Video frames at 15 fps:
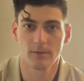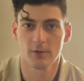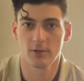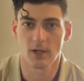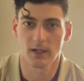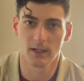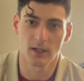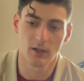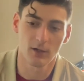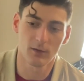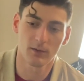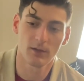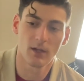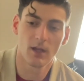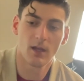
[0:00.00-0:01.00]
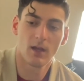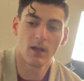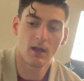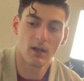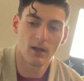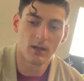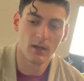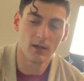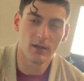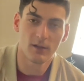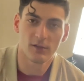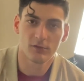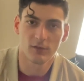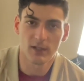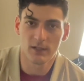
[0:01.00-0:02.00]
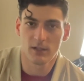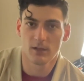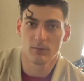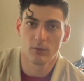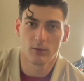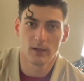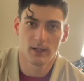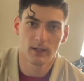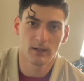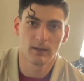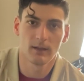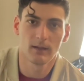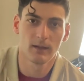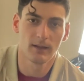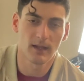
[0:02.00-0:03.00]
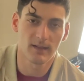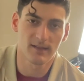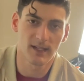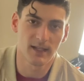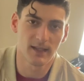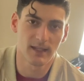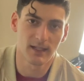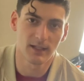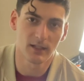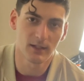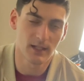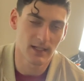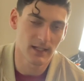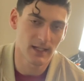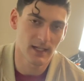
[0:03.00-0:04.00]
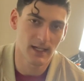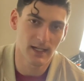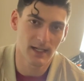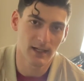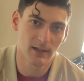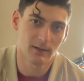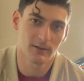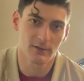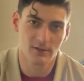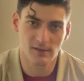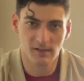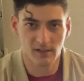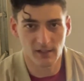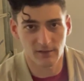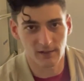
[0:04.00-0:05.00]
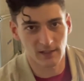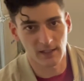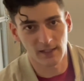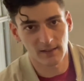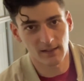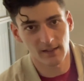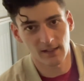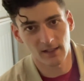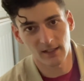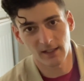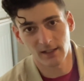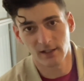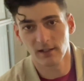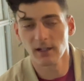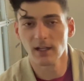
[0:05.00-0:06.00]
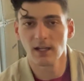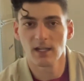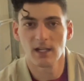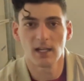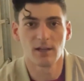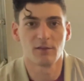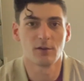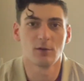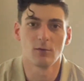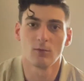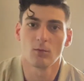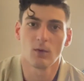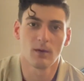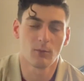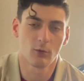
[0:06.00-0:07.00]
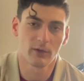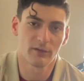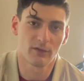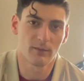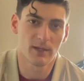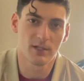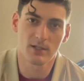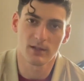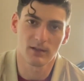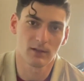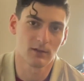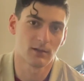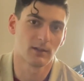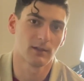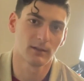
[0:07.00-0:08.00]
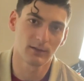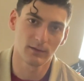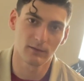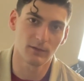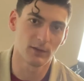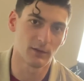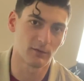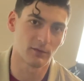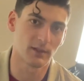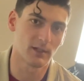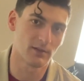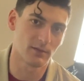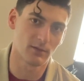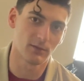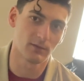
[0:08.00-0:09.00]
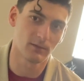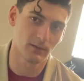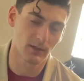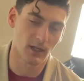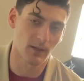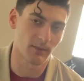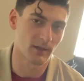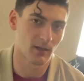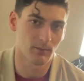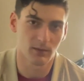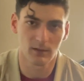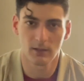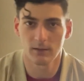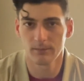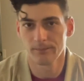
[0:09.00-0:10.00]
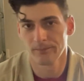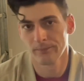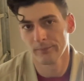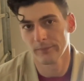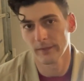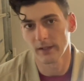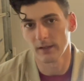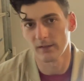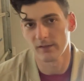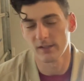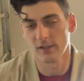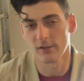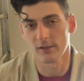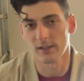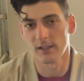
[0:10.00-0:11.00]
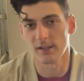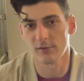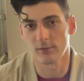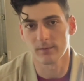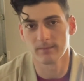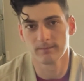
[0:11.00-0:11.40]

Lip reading: Try to go straight to the point, not say anything you didn't need to hear, and just tell you everything you did need to hear. If you want more information on the car, feel free to comment down below, and I'll see you on the next one.